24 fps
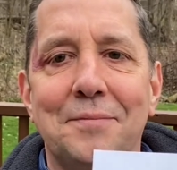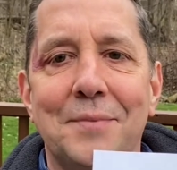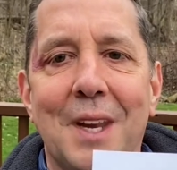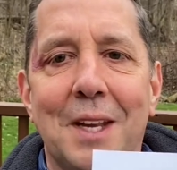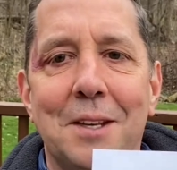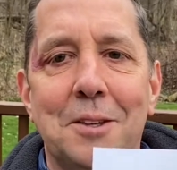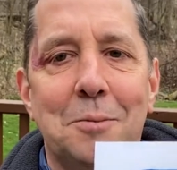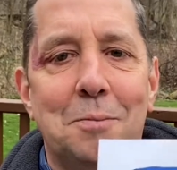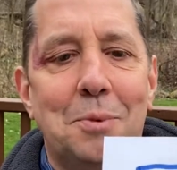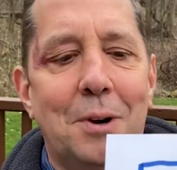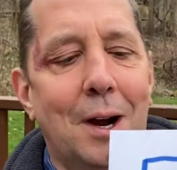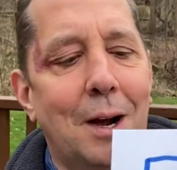
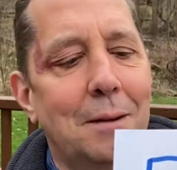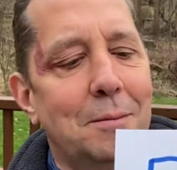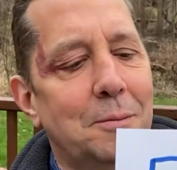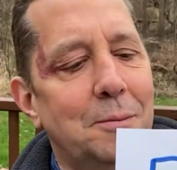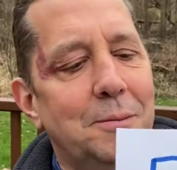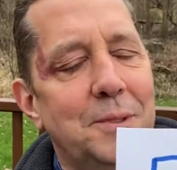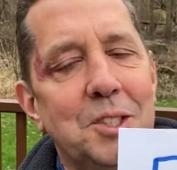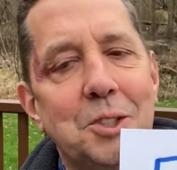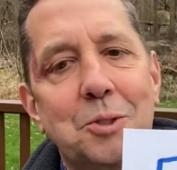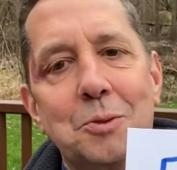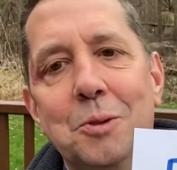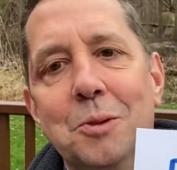The problem
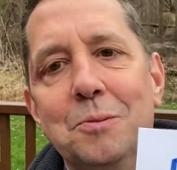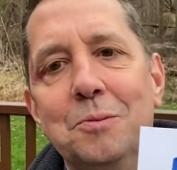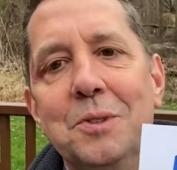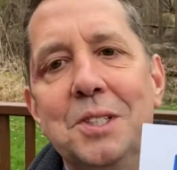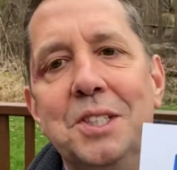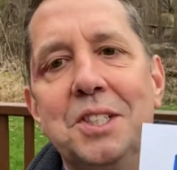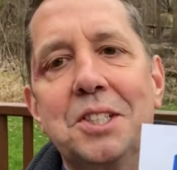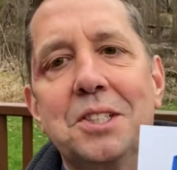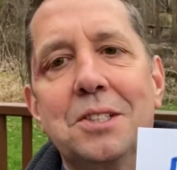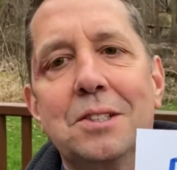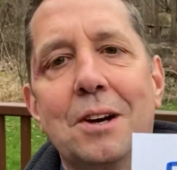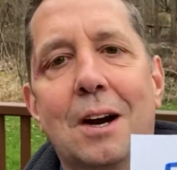is when we
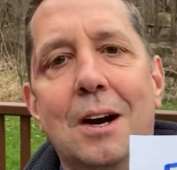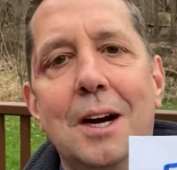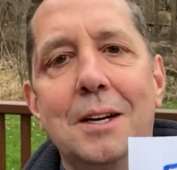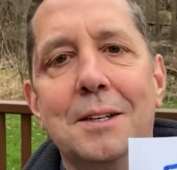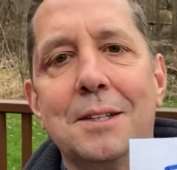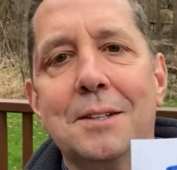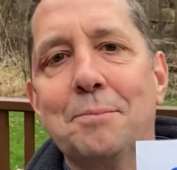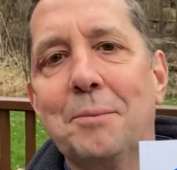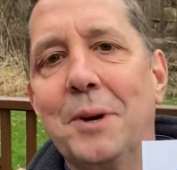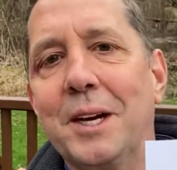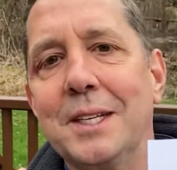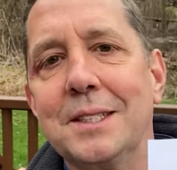
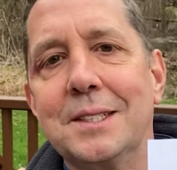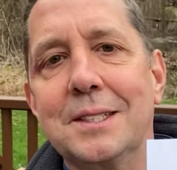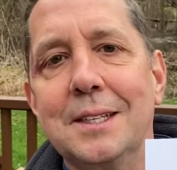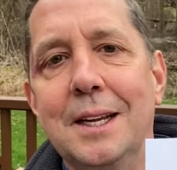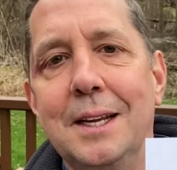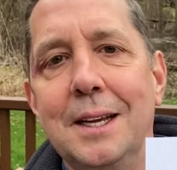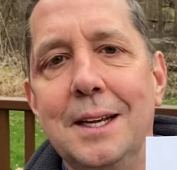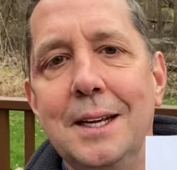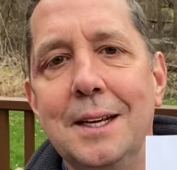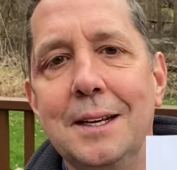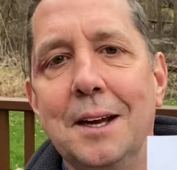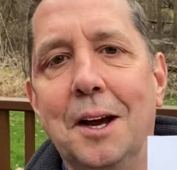start by
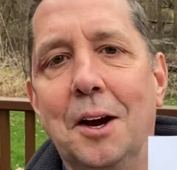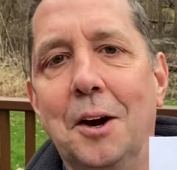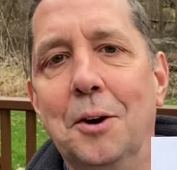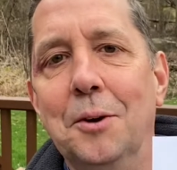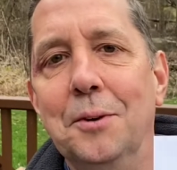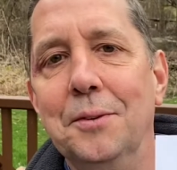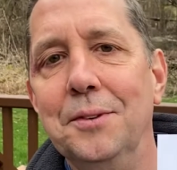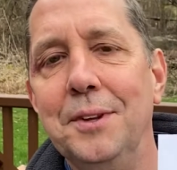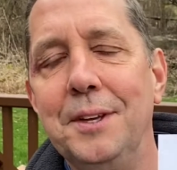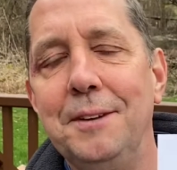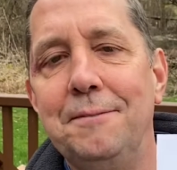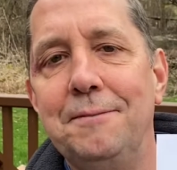saying
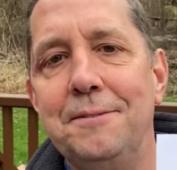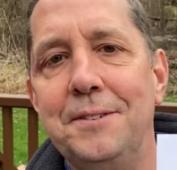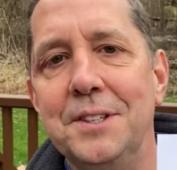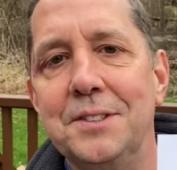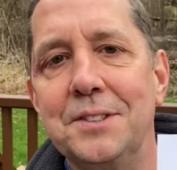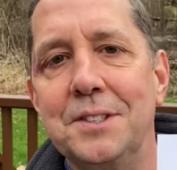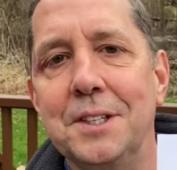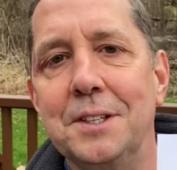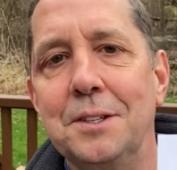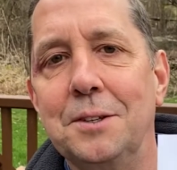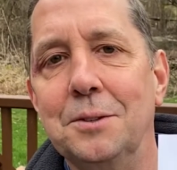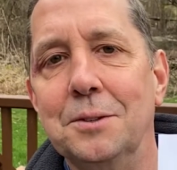only
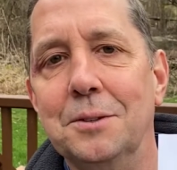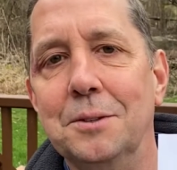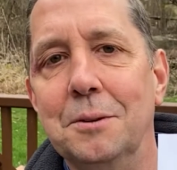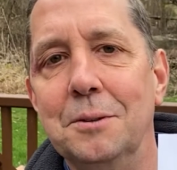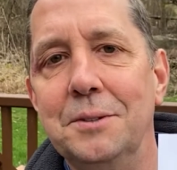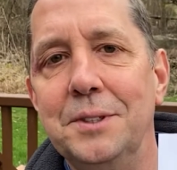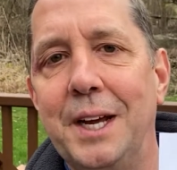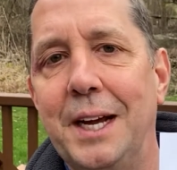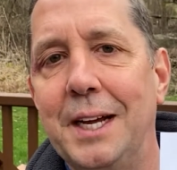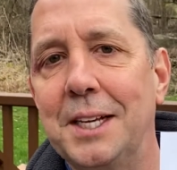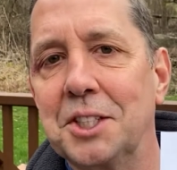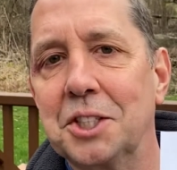physical,
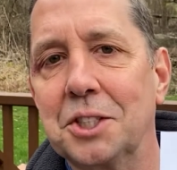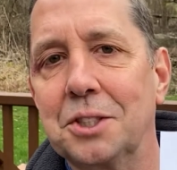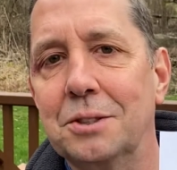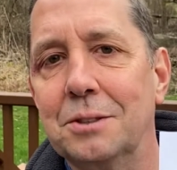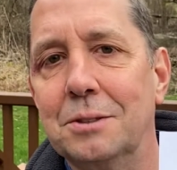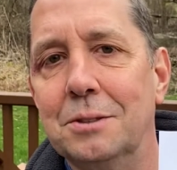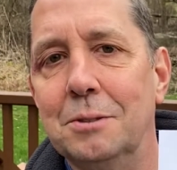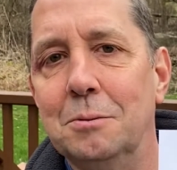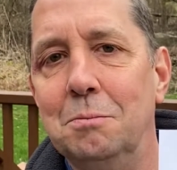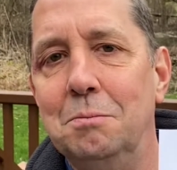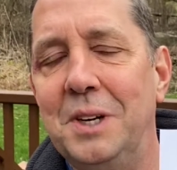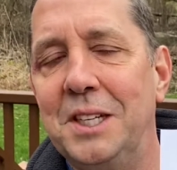
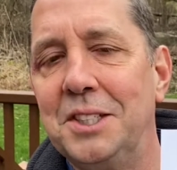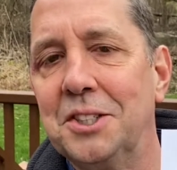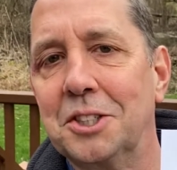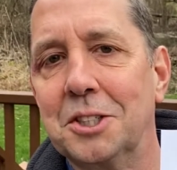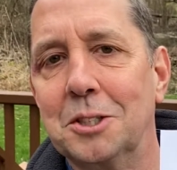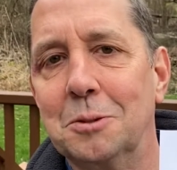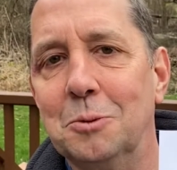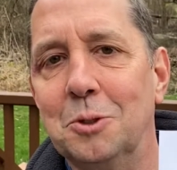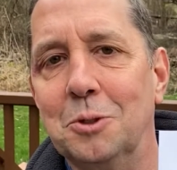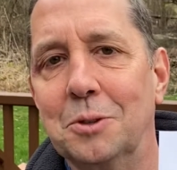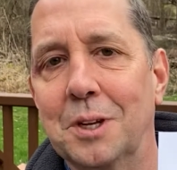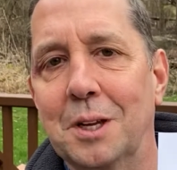natural,
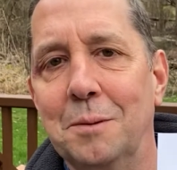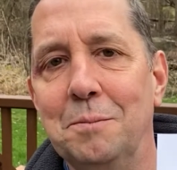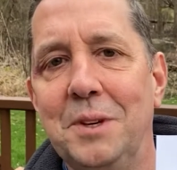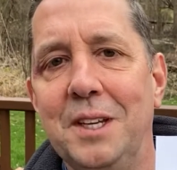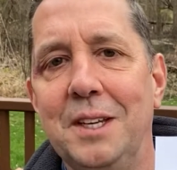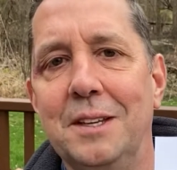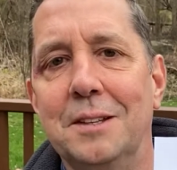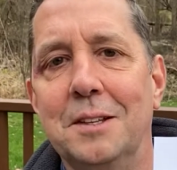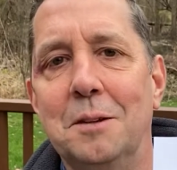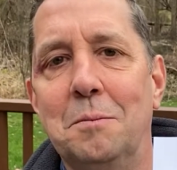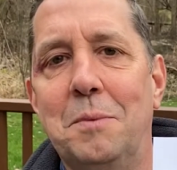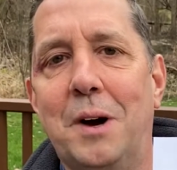measurable can be
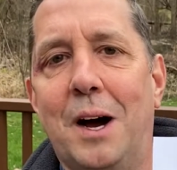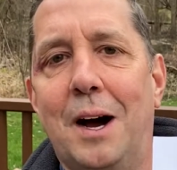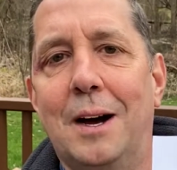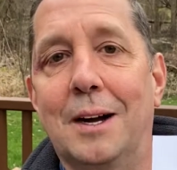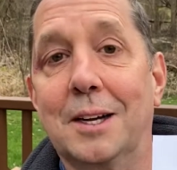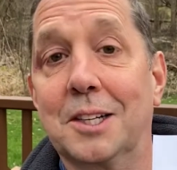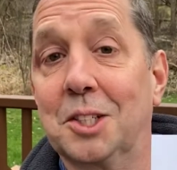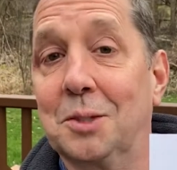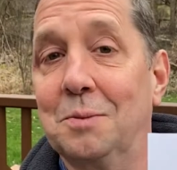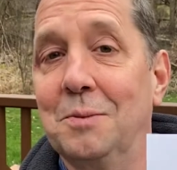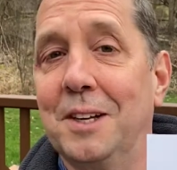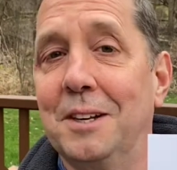in the
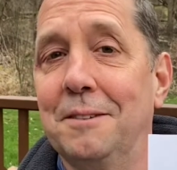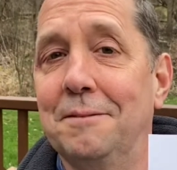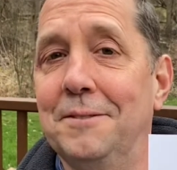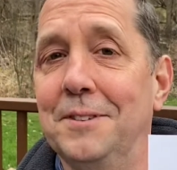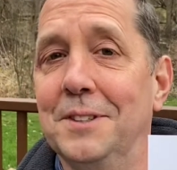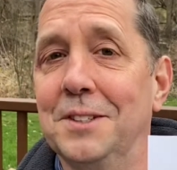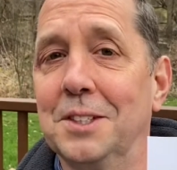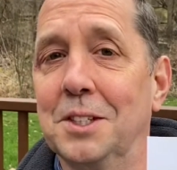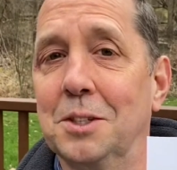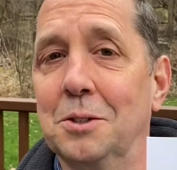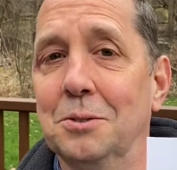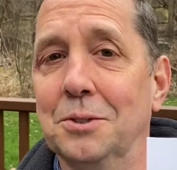box,
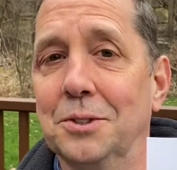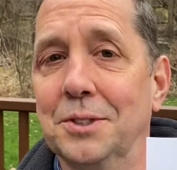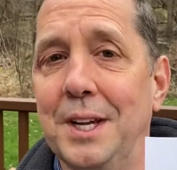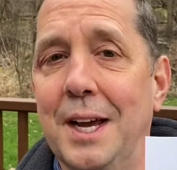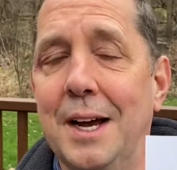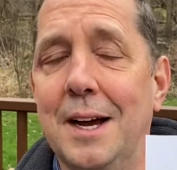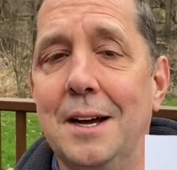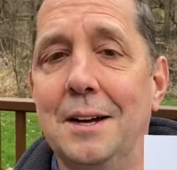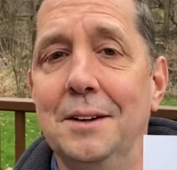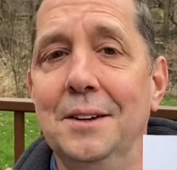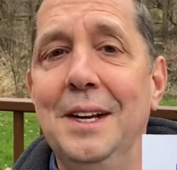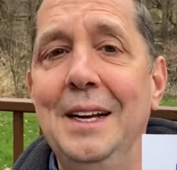metaphysical's
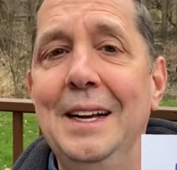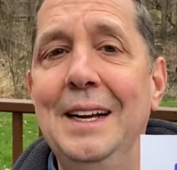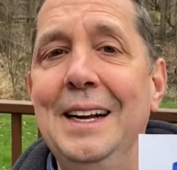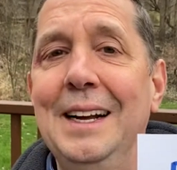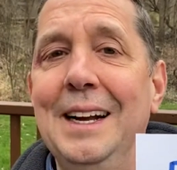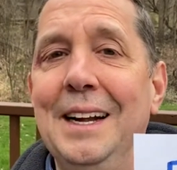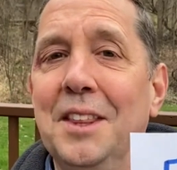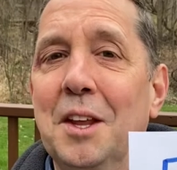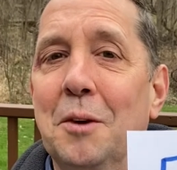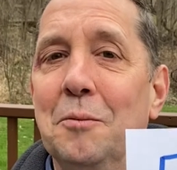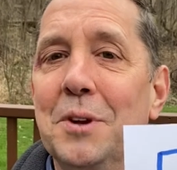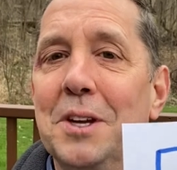out,
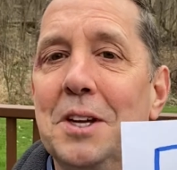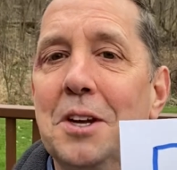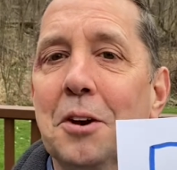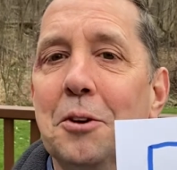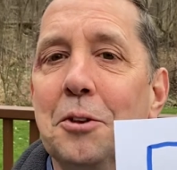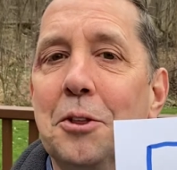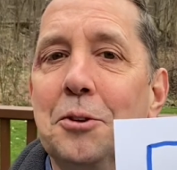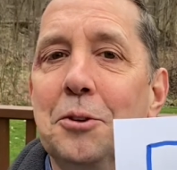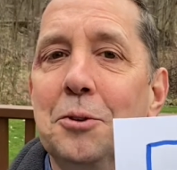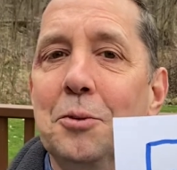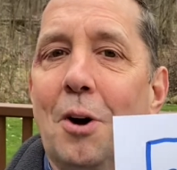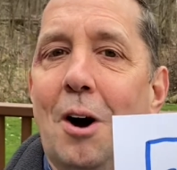and then we go
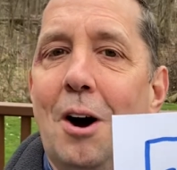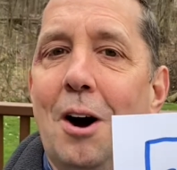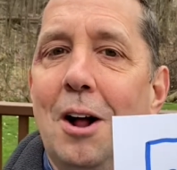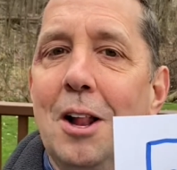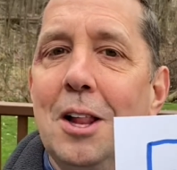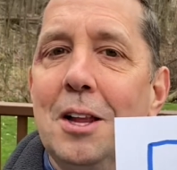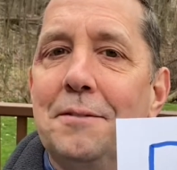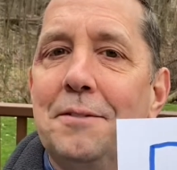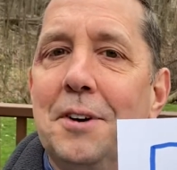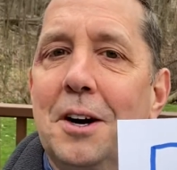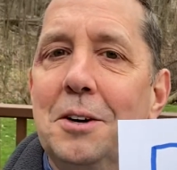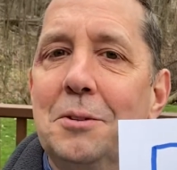through all
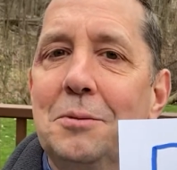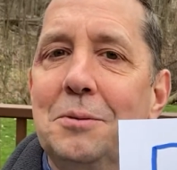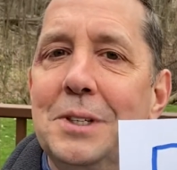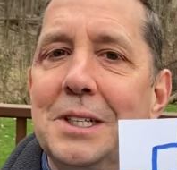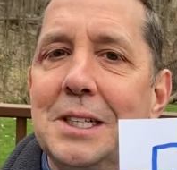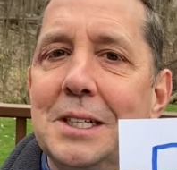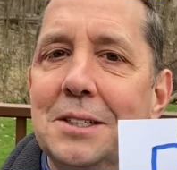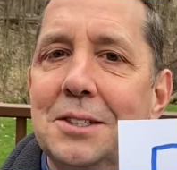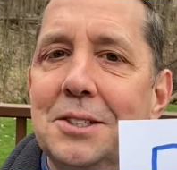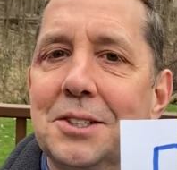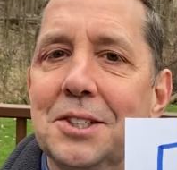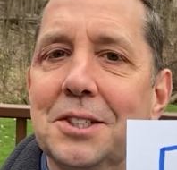of our
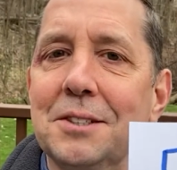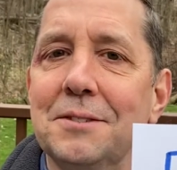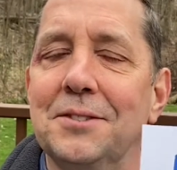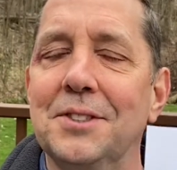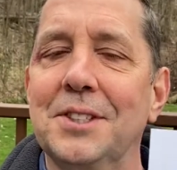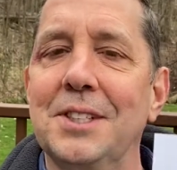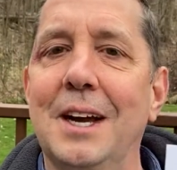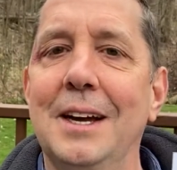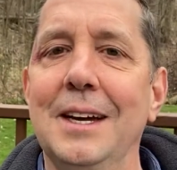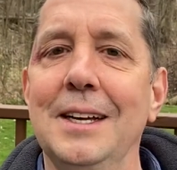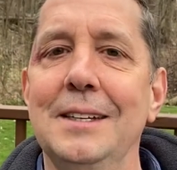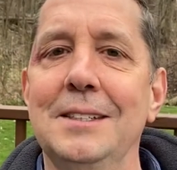rigors of
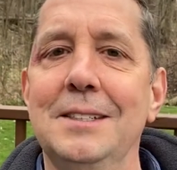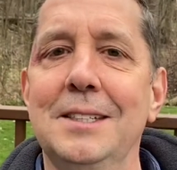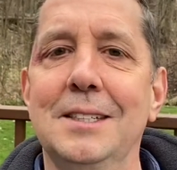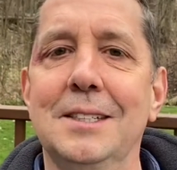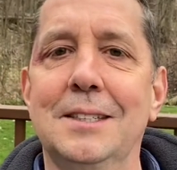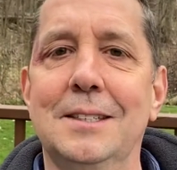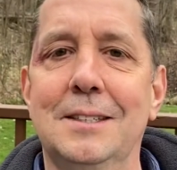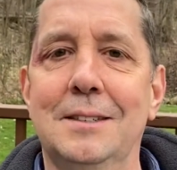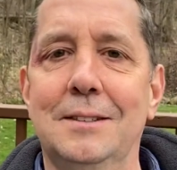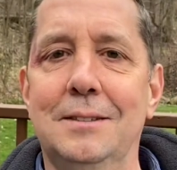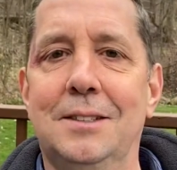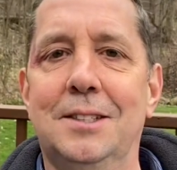
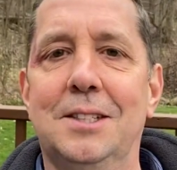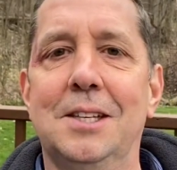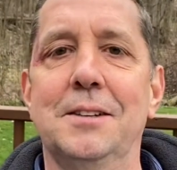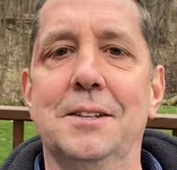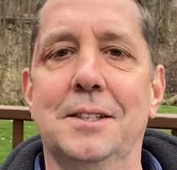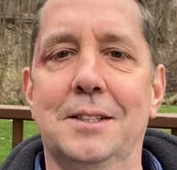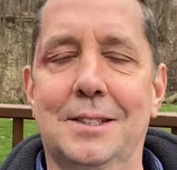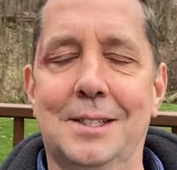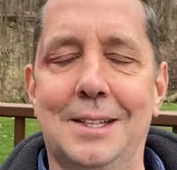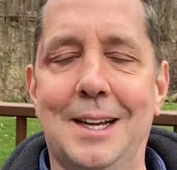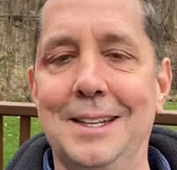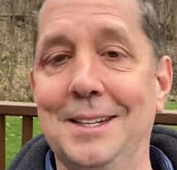
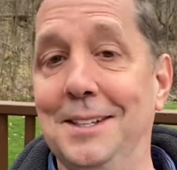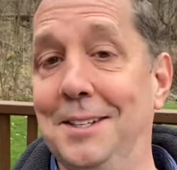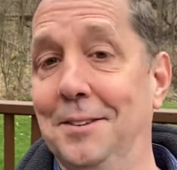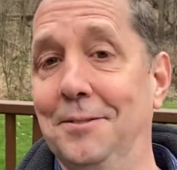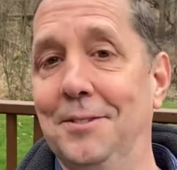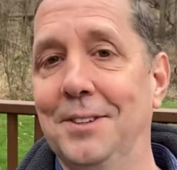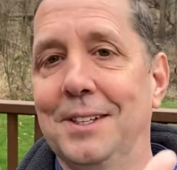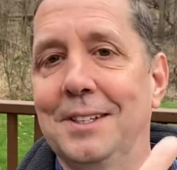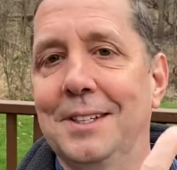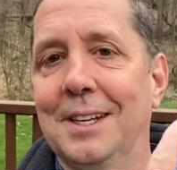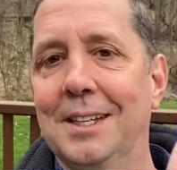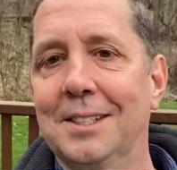
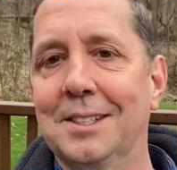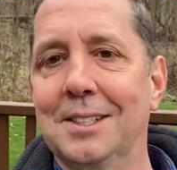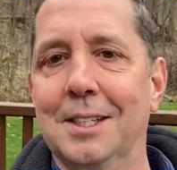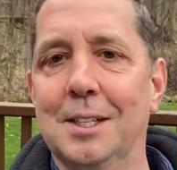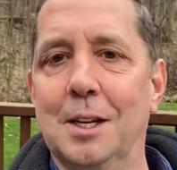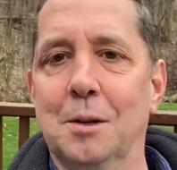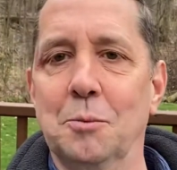scientific testing.